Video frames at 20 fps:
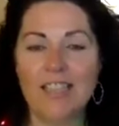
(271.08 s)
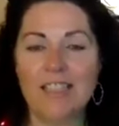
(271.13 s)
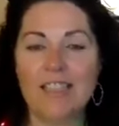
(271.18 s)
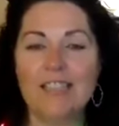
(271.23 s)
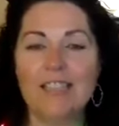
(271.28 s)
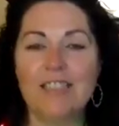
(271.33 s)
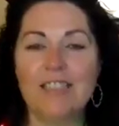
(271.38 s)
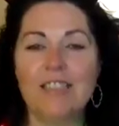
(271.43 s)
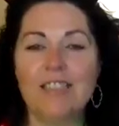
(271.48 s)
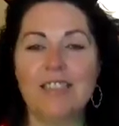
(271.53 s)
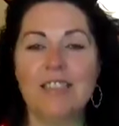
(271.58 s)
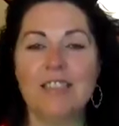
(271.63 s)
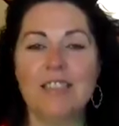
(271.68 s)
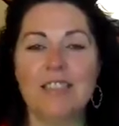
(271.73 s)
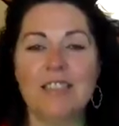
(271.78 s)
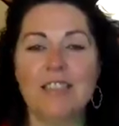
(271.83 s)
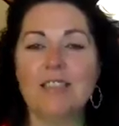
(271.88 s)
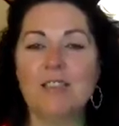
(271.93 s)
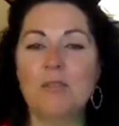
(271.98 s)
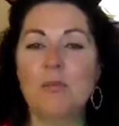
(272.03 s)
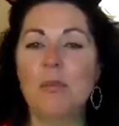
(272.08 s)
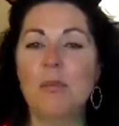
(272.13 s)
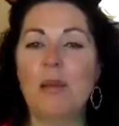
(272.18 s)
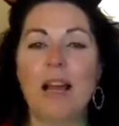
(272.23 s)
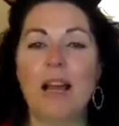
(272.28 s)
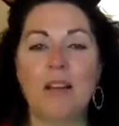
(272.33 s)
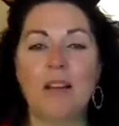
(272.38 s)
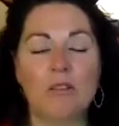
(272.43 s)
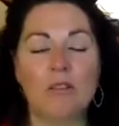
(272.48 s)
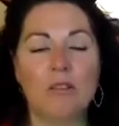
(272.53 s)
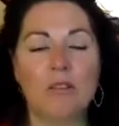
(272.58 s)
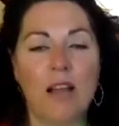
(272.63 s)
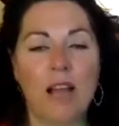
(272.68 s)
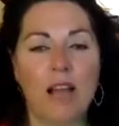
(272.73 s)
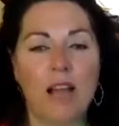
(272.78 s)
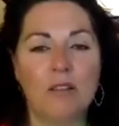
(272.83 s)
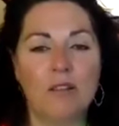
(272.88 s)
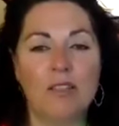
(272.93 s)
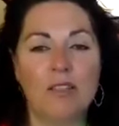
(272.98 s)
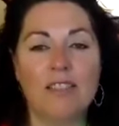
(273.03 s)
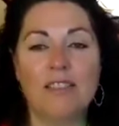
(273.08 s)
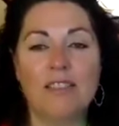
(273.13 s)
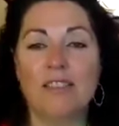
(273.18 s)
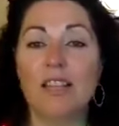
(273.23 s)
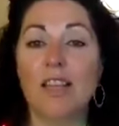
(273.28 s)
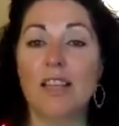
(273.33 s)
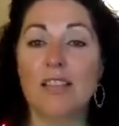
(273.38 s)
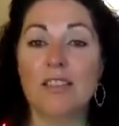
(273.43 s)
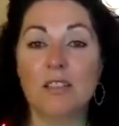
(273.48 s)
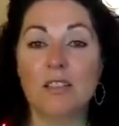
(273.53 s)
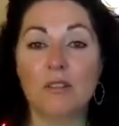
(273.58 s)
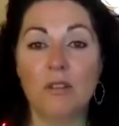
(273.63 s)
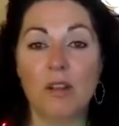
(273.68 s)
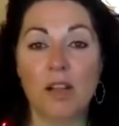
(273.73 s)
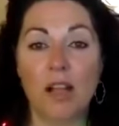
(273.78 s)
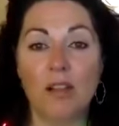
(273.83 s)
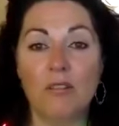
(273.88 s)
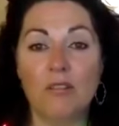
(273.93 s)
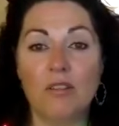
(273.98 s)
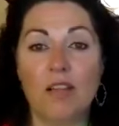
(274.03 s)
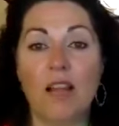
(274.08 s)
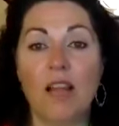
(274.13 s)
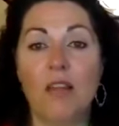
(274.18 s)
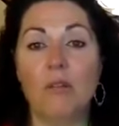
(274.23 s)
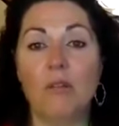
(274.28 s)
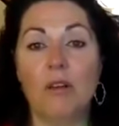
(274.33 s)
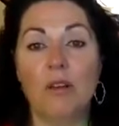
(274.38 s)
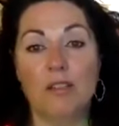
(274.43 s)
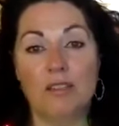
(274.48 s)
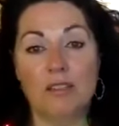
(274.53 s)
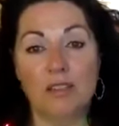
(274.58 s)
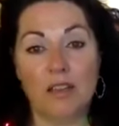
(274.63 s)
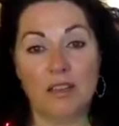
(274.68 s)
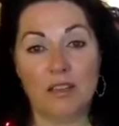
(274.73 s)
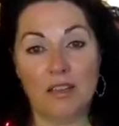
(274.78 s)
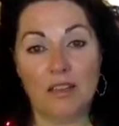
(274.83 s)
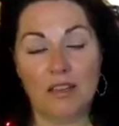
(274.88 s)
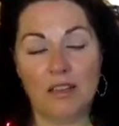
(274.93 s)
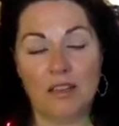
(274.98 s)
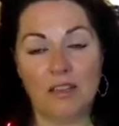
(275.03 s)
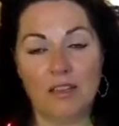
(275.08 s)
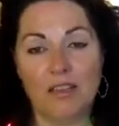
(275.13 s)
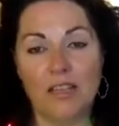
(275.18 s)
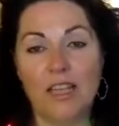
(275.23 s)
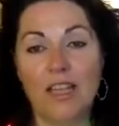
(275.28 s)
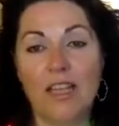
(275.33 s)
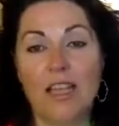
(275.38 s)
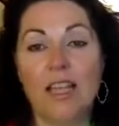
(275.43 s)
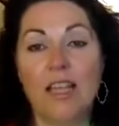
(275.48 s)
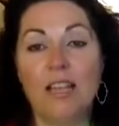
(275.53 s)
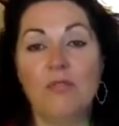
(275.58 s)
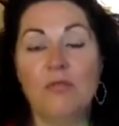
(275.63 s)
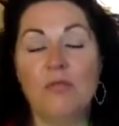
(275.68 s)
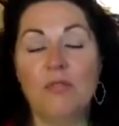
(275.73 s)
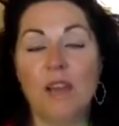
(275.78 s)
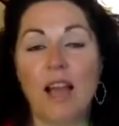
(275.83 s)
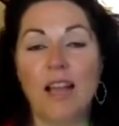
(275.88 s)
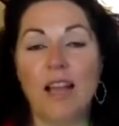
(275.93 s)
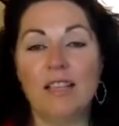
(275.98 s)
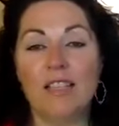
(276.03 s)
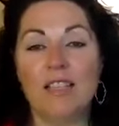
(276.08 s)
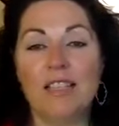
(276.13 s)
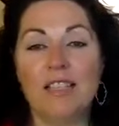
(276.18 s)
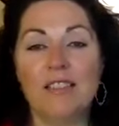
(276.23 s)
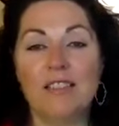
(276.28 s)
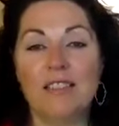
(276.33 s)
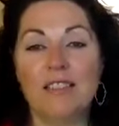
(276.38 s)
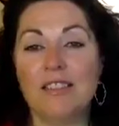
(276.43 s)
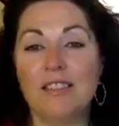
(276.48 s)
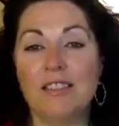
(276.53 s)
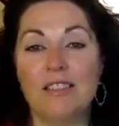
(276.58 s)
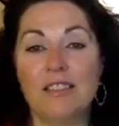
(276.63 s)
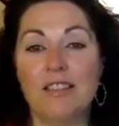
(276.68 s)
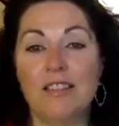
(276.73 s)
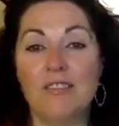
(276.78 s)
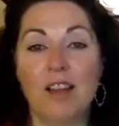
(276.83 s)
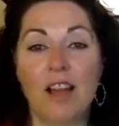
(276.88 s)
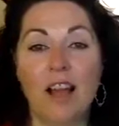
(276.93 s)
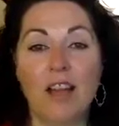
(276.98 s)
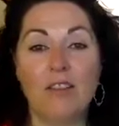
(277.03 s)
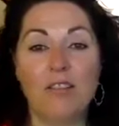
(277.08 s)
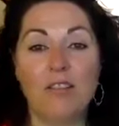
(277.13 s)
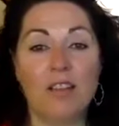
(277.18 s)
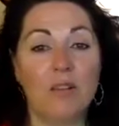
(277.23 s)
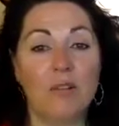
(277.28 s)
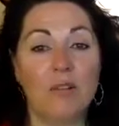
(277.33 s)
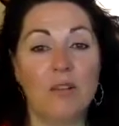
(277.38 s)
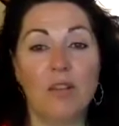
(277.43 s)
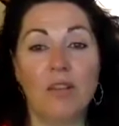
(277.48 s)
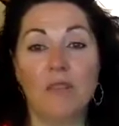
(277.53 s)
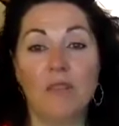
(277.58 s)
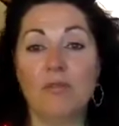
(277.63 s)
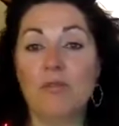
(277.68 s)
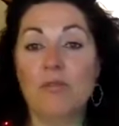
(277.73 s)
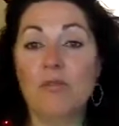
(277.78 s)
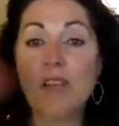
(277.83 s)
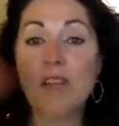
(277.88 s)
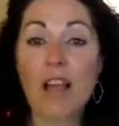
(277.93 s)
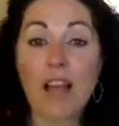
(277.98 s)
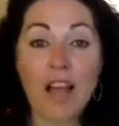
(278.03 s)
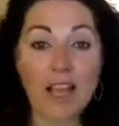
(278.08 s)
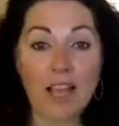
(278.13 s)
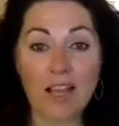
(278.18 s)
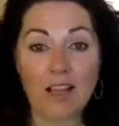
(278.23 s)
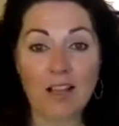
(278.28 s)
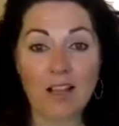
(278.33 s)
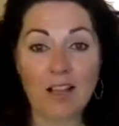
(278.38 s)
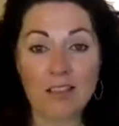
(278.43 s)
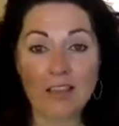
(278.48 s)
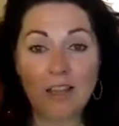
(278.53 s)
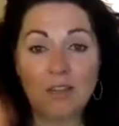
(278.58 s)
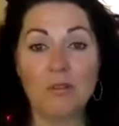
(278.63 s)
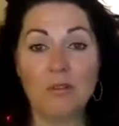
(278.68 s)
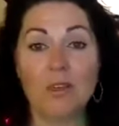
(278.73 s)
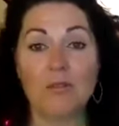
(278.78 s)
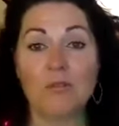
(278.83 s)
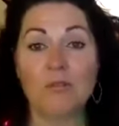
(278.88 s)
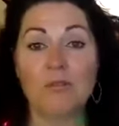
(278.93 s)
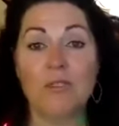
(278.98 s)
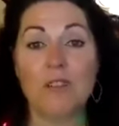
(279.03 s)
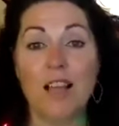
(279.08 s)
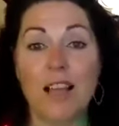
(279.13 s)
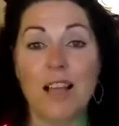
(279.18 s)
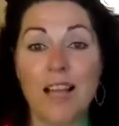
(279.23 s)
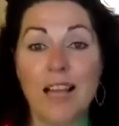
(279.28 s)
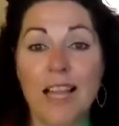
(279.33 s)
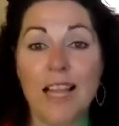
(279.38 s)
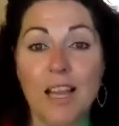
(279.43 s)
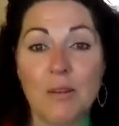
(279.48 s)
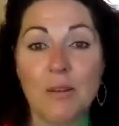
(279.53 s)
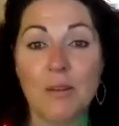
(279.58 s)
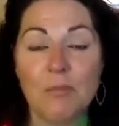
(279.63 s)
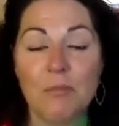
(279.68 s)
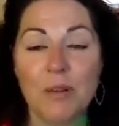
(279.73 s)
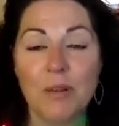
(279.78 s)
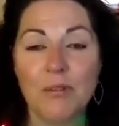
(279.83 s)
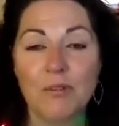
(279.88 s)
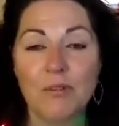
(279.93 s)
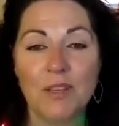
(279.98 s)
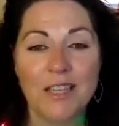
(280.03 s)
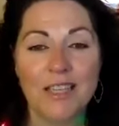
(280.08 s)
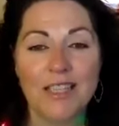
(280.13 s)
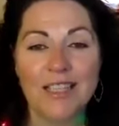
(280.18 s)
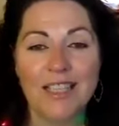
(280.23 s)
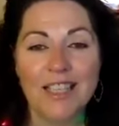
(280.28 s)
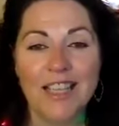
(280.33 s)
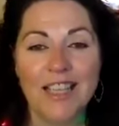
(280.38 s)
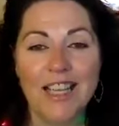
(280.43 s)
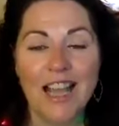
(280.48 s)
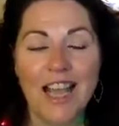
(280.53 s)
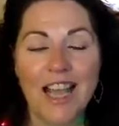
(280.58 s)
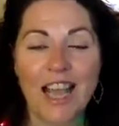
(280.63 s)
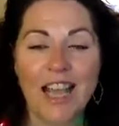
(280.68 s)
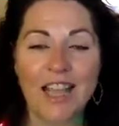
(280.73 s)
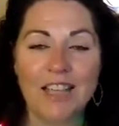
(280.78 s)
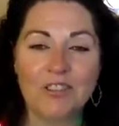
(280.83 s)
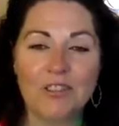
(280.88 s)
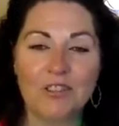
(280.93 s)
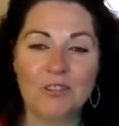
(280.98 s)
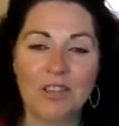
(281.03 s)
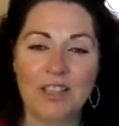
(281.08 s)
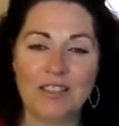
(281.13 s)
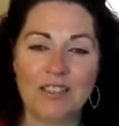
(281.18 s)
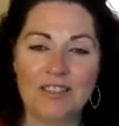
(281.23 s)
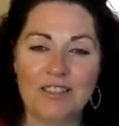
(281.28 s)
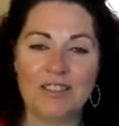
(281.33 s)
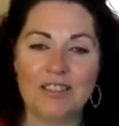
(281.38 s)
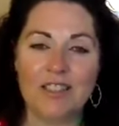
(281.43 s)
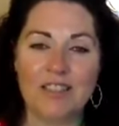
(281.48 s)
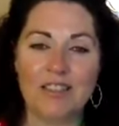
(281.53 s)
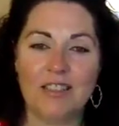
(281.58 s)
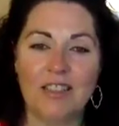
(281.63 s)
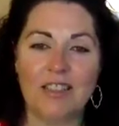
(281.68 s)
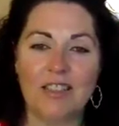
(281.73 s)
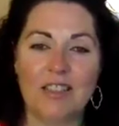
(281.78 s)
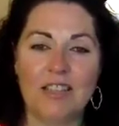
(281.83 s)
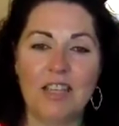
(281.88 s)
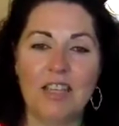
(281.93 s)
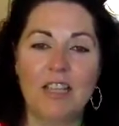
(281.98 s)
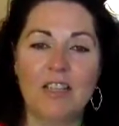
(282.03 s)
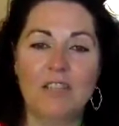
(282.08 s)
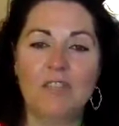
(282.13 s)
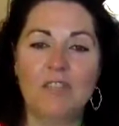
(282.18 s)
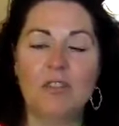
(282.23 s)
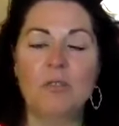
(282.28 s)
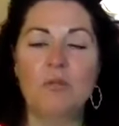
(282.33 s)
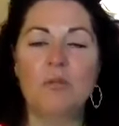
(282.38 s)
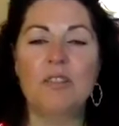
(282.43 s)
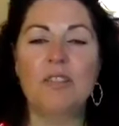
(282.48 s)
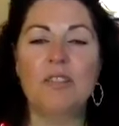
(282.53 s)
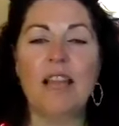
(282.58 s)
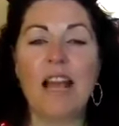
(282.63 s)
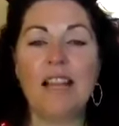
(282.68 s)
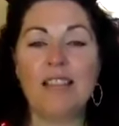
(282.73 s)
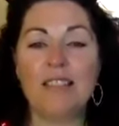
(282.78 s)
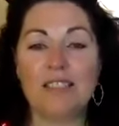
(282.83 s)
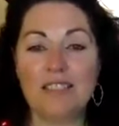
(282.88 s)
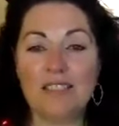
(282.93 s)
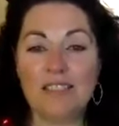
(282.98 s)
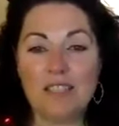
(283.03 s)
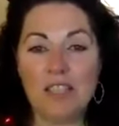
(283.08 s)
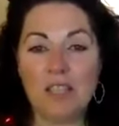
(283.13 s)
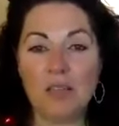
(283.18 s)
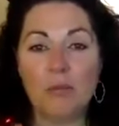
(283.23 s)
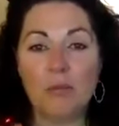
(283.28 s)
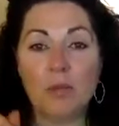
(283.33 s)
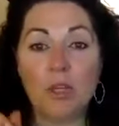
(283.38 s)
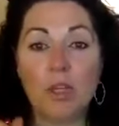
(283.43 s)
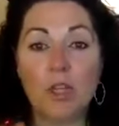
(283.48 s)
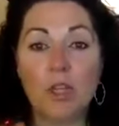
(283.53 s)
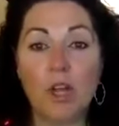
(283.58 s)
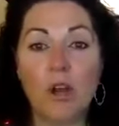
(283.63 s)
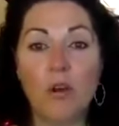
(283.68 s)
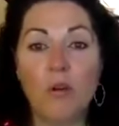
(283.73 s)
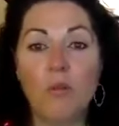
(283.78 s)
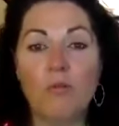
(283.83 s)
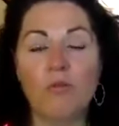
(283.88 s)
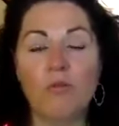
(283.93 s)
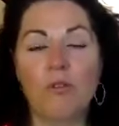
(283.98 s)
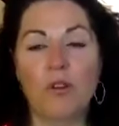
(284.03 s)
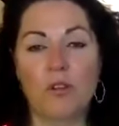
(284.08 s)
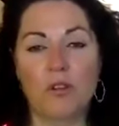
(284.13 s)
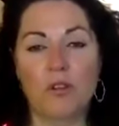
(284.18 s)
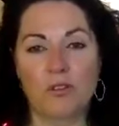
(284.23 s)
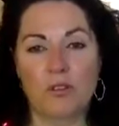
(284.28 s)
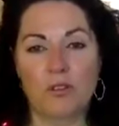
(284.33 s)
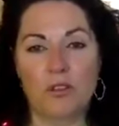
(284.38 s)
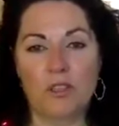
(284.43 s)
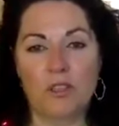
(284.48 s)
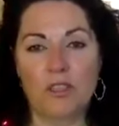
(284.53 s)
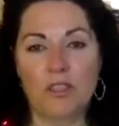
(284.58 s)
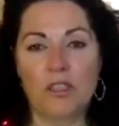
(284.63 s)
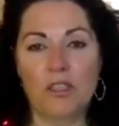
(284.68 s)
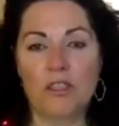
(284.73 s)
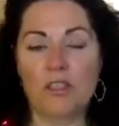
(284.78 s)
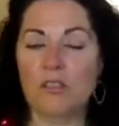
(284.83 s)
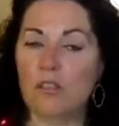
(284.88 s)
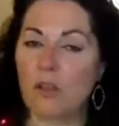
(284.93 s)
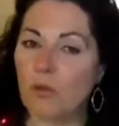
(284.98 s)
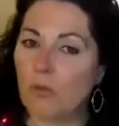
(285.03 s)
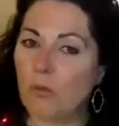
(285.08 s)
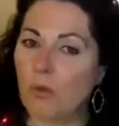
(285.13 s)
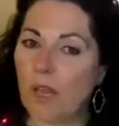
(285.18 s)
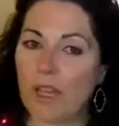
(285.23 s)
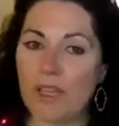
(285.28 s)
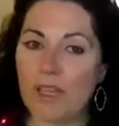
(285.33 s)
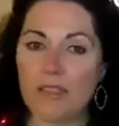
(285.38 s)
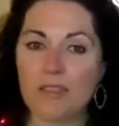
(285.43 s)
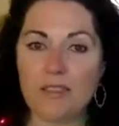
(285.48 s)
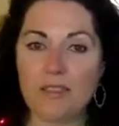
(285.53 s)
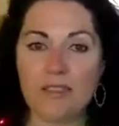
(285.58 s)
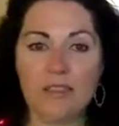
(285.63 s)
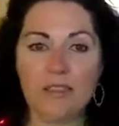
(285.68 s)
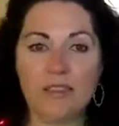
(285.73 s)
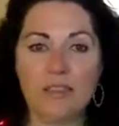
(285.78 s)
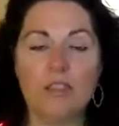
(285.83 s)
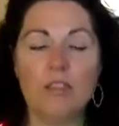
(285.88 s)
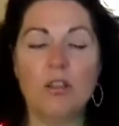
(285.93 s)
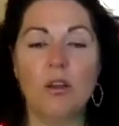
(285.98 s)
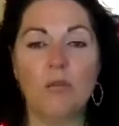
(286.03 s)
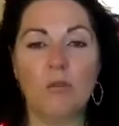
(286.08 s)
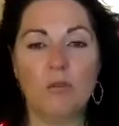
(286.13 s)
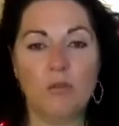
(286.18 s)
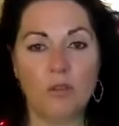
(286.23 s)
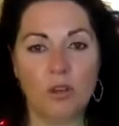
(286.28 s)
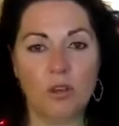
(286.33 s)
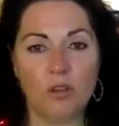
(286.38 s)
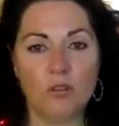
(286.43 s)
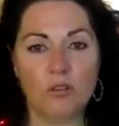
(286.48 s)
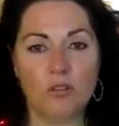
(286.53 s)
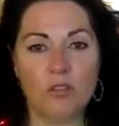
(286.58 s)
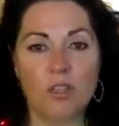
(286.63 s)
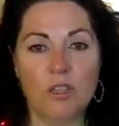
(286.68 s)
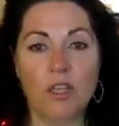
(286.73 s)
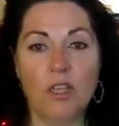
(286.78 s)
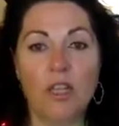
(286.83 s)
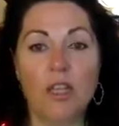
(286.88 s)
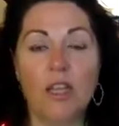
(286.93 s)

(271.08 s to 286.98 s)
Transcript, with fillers: This battleground is not the ground I want to die on. In fact, it's the ground I want to fly on. I want to fly above it and transcend it. So that's the tip. Go first. Don't wait. Go first.